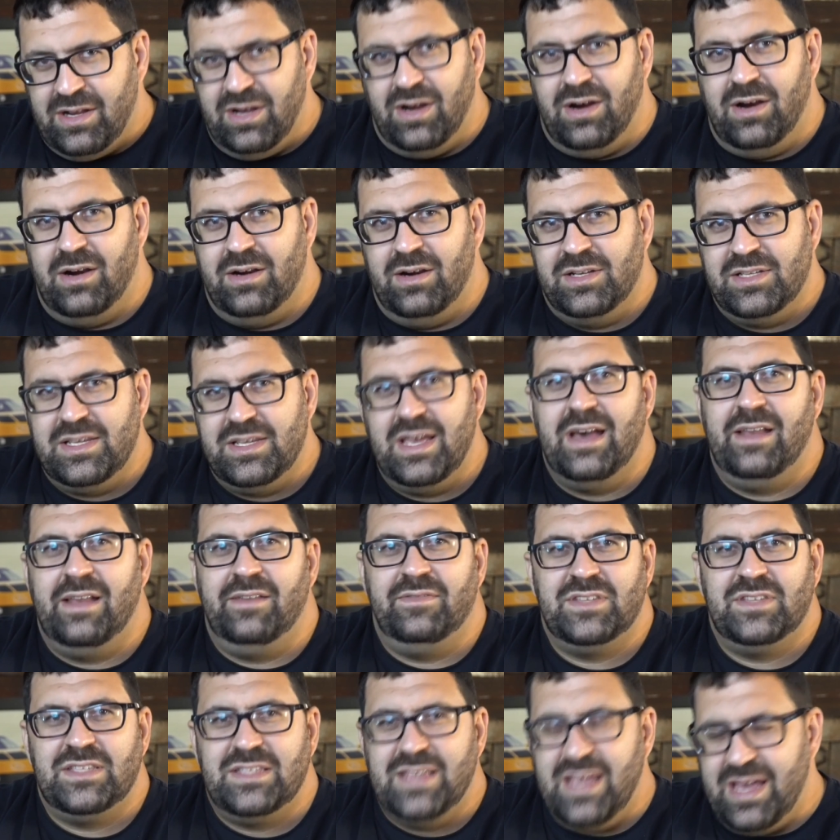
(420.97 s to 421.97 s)
cars out
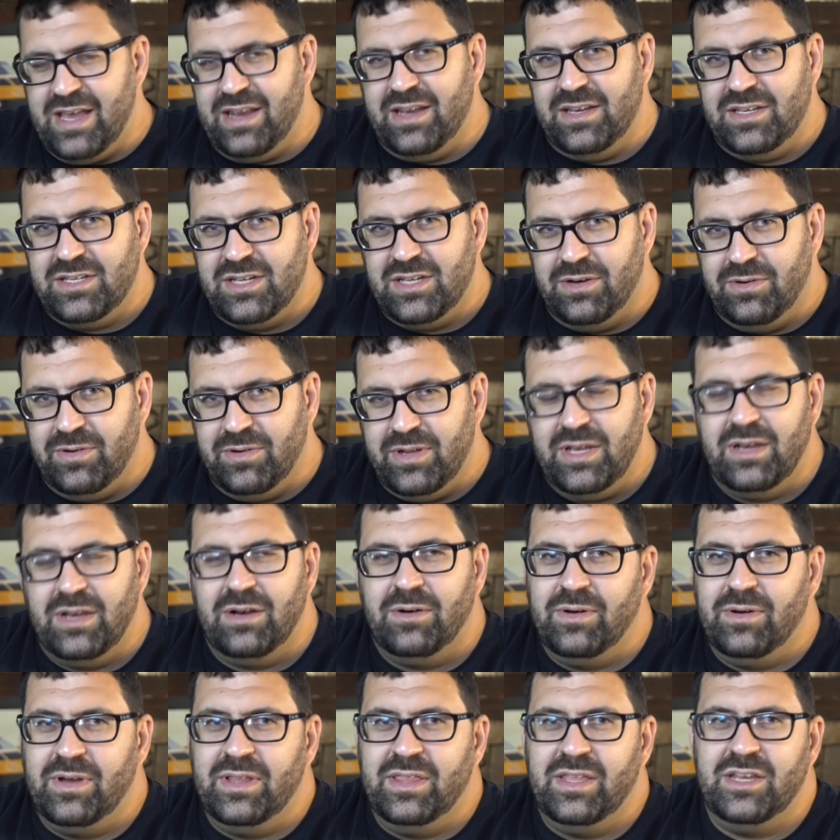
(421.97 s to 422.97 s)
of San
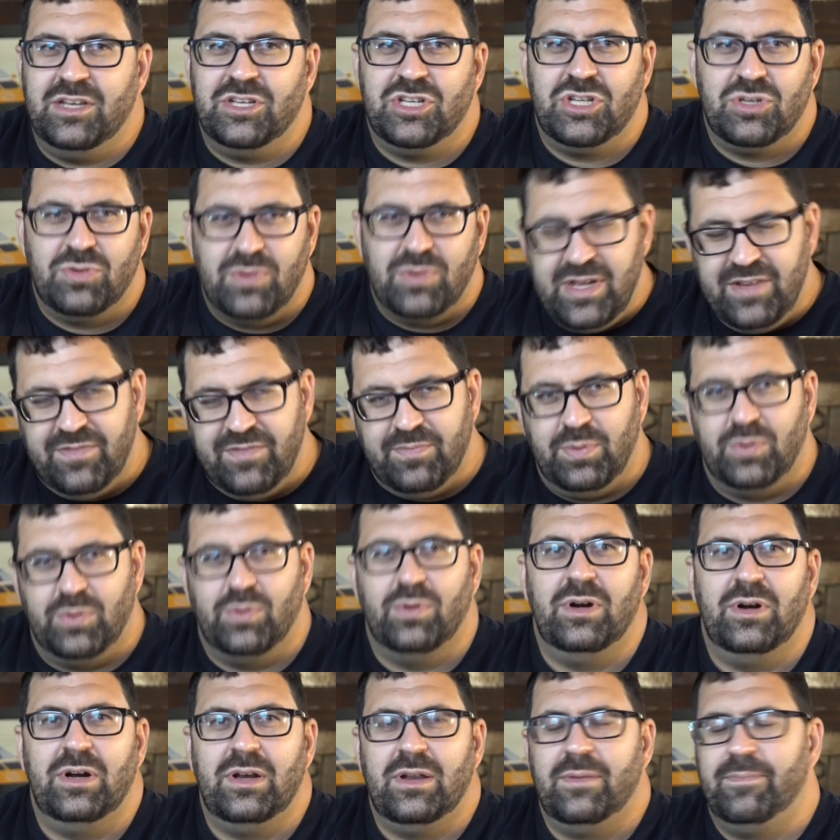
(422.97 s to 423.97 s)
Antonio and then
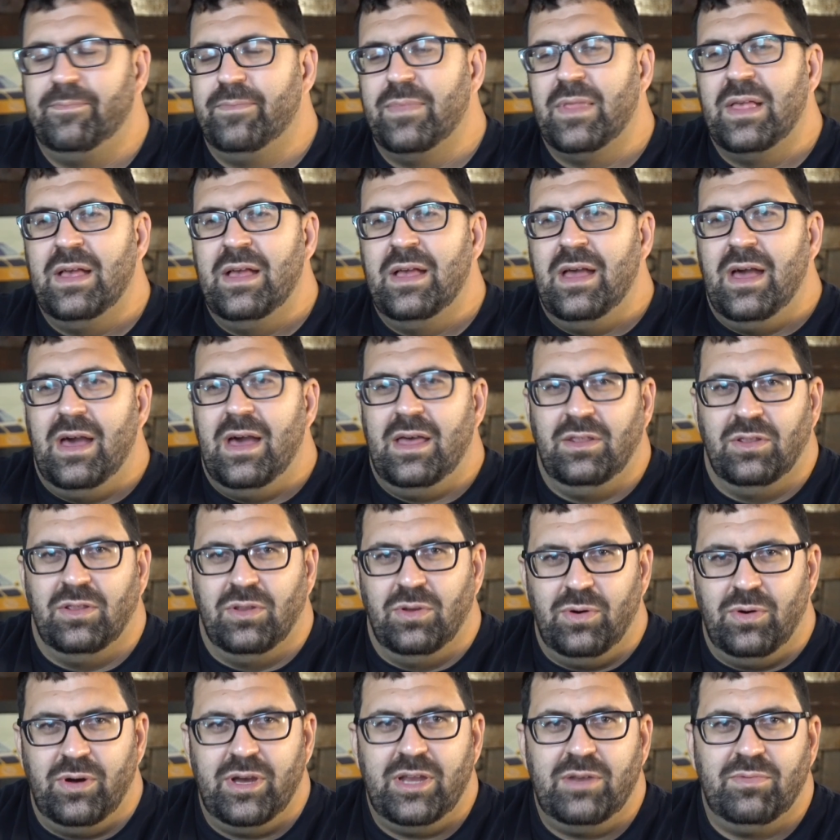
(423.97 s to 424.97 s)
Shreveport. And
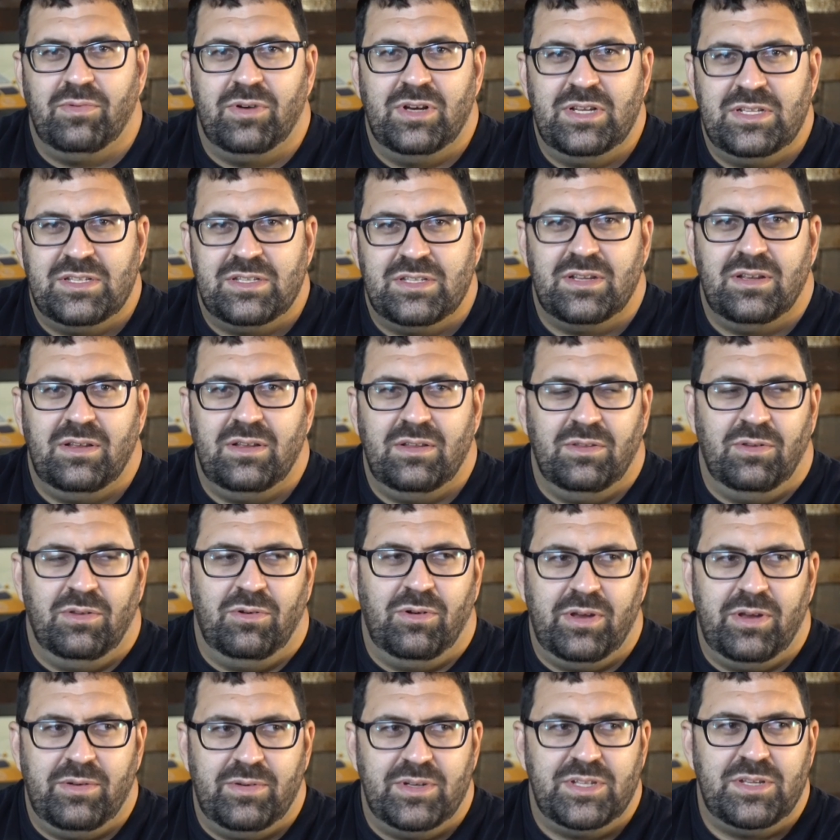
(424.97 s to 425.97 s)
Lloyd was
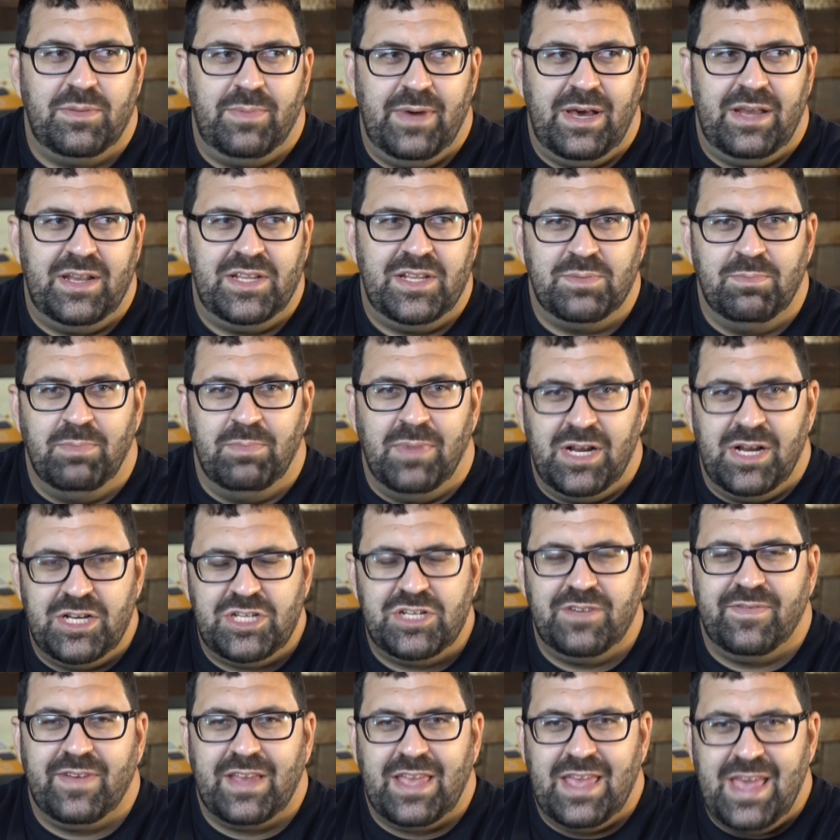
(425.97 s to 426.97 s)
about as
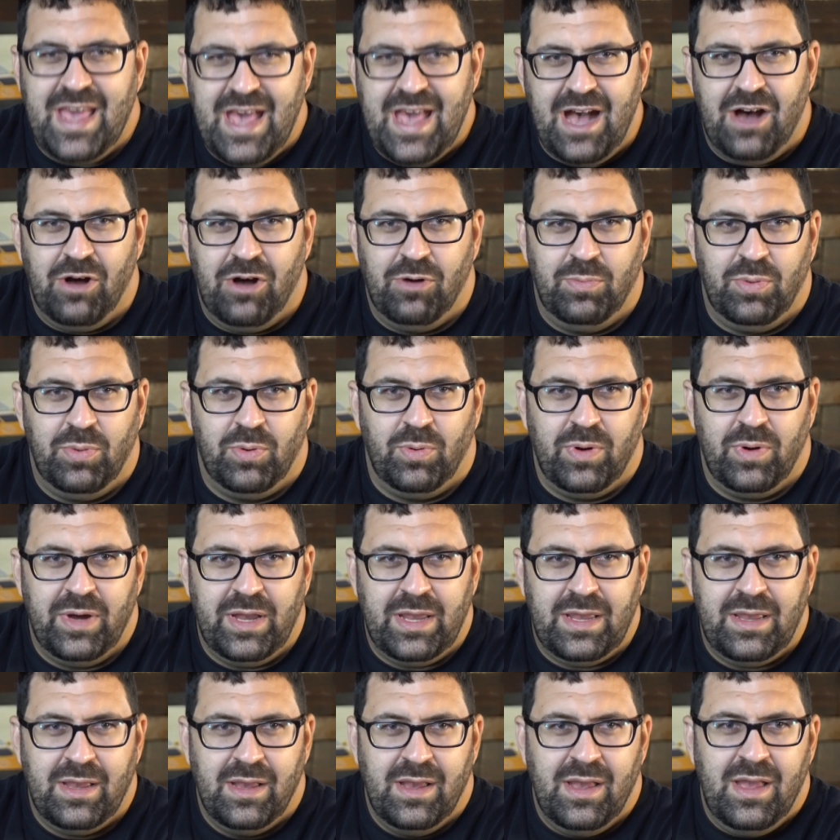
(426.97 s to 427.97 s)
much of a
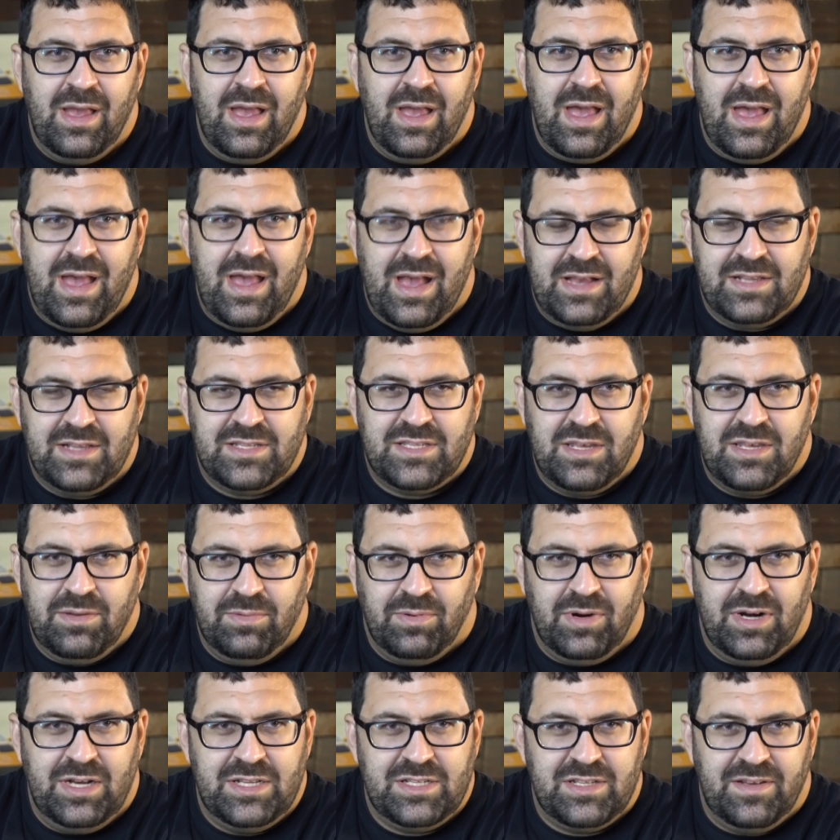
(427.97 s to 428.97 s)
cowboy as he
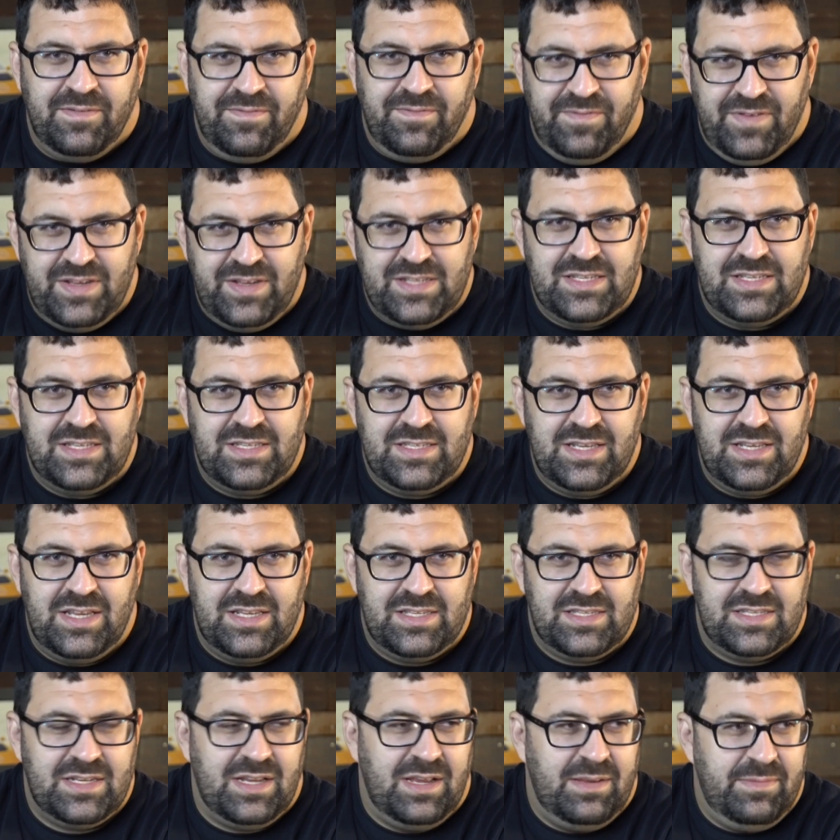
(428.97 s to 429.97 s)
was a
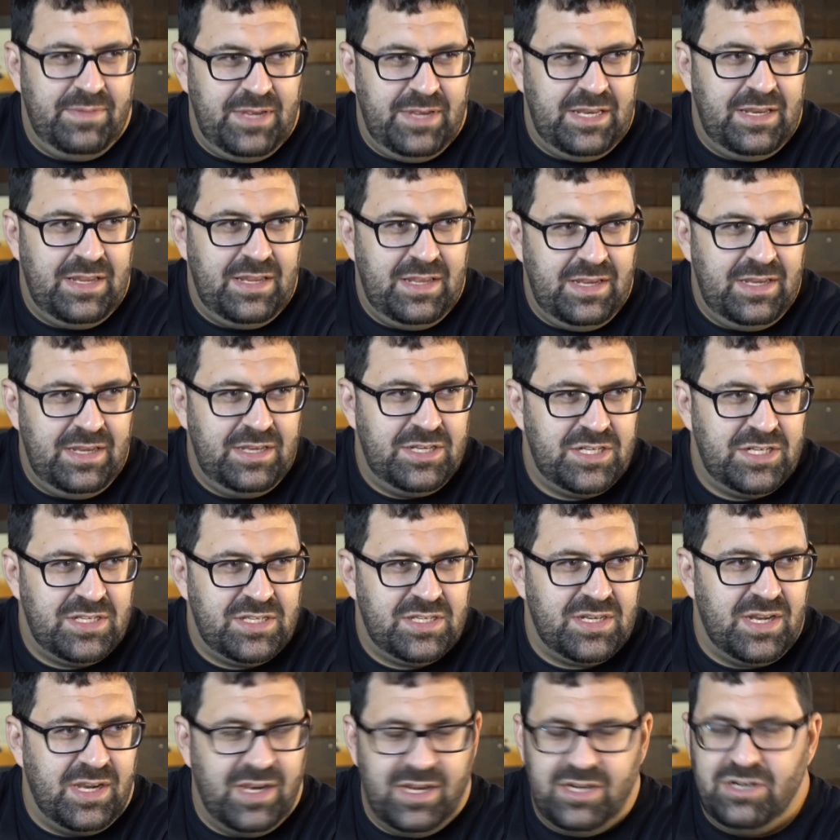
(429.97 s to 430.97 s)
physicist. I mean, he
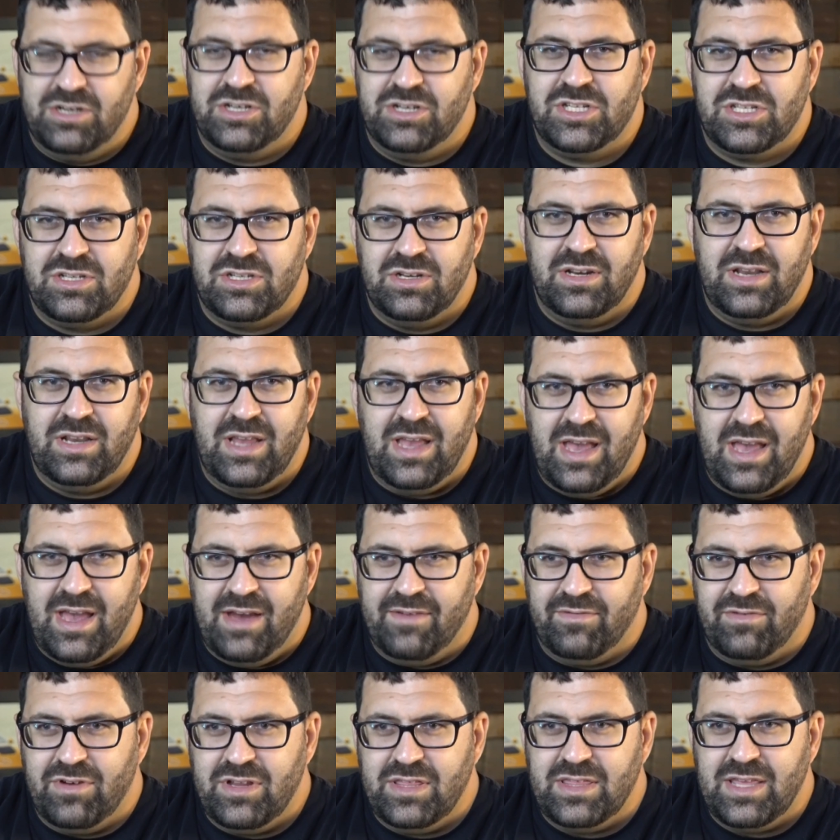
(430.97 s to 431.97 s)
just understood
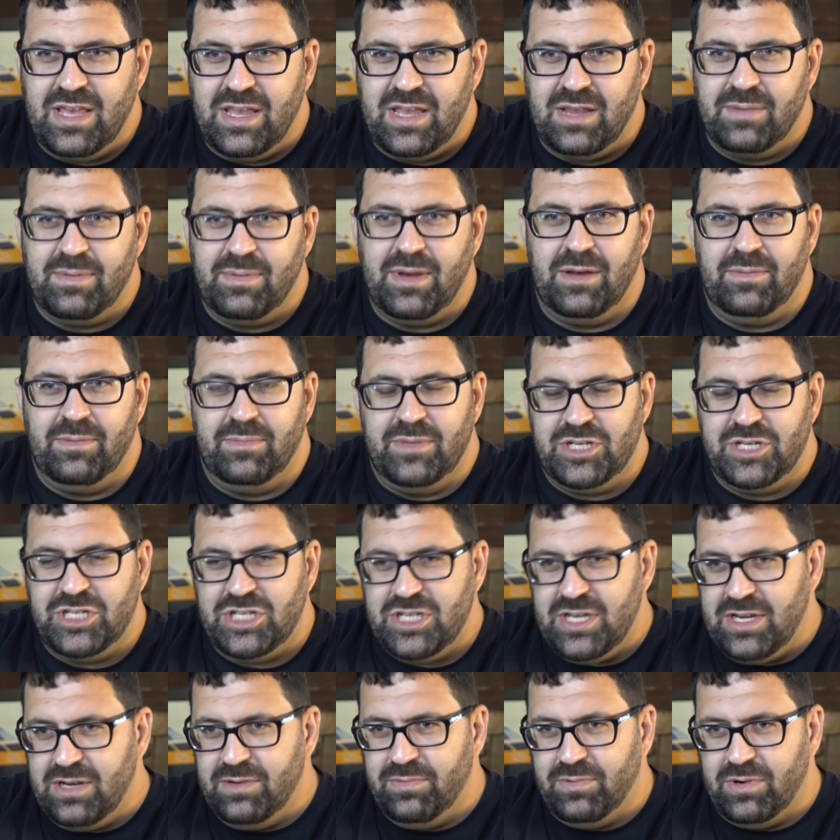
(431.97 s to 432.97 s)
everything about
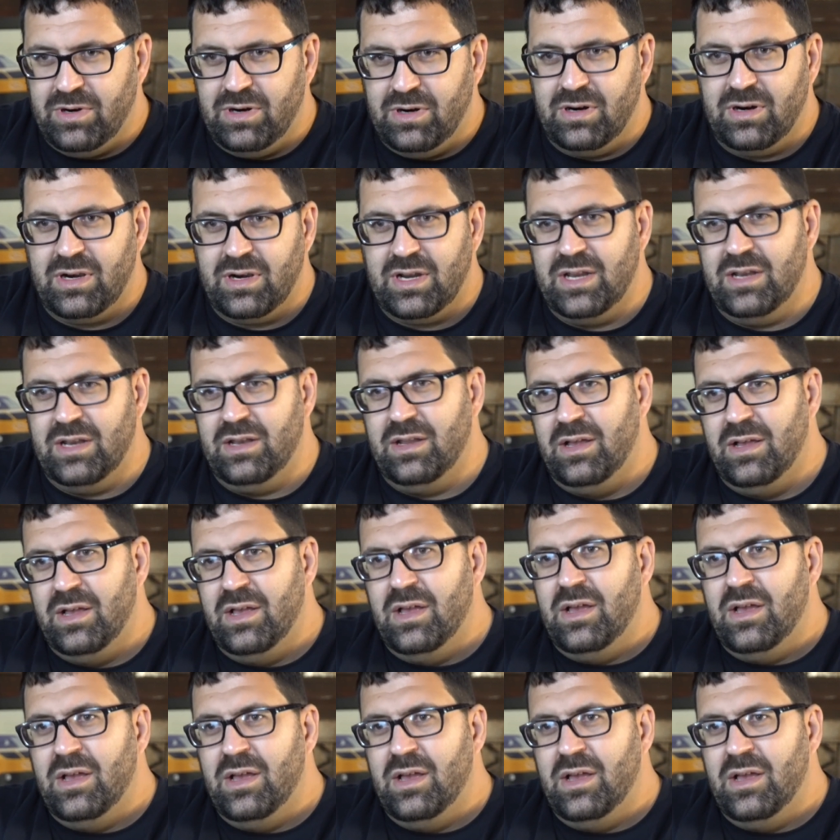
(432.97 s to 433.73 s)
machine work and